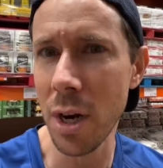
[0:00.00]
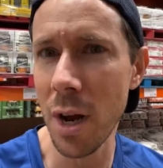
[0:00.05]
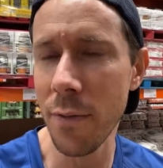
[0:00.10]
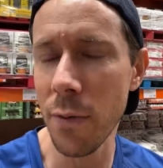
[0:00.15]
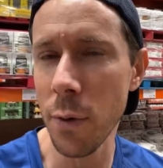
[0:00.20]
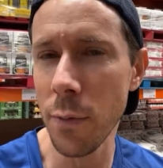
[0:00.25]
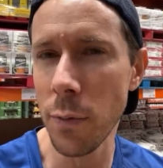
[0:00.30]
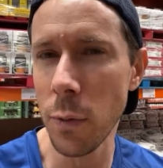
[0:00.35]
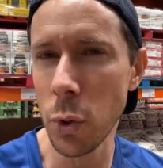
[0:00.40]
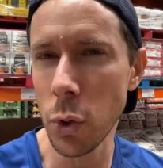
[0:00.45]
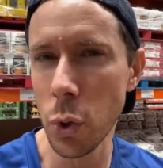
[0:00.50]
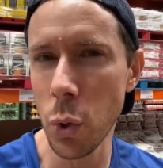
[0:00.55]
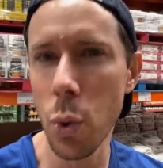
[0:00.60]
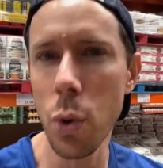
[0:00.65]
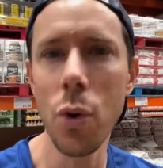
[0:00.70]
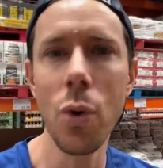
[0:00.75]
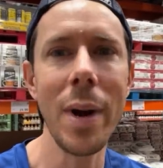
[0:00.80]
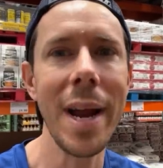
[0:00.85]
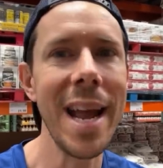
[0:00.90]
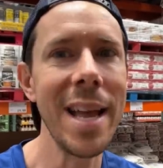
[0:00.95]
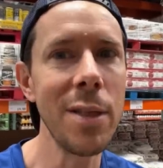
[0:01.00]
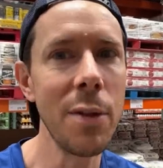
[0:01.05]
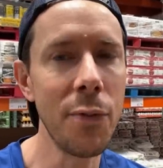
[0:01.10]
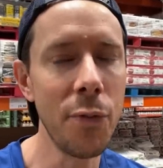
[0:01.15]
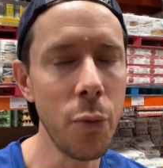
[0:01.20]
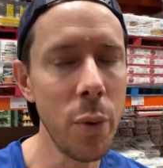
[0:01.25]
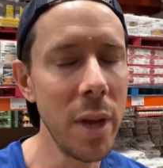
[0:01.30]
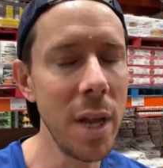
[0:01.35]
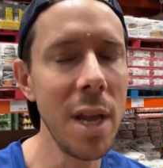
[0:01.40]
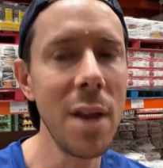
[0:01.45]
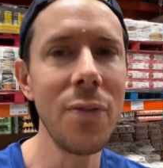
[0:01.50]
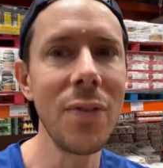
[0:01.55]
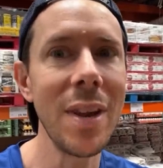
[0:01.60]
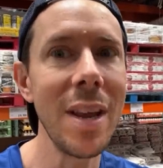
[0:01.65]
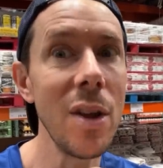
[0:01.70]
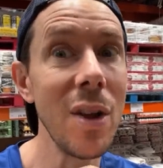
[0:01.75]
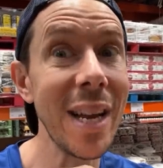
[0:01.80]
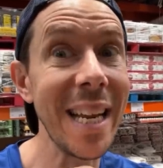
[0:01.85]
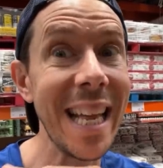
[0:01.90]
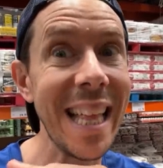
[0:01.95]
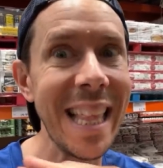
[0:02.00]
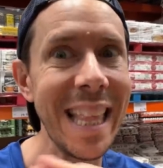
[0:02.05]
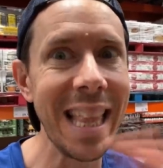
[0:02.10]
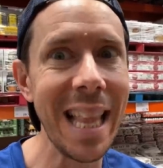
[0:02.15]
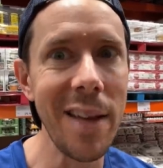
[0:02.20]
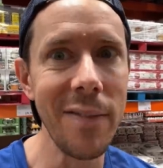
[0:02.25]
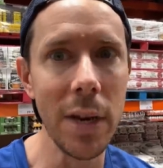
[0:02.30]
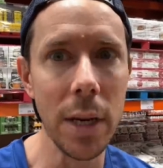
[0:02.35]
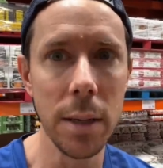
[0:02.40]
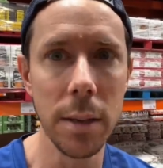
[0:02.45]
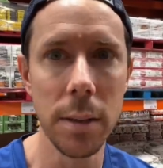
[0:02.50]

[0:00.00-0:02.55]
off your first order and the free gift, you're gonna love it.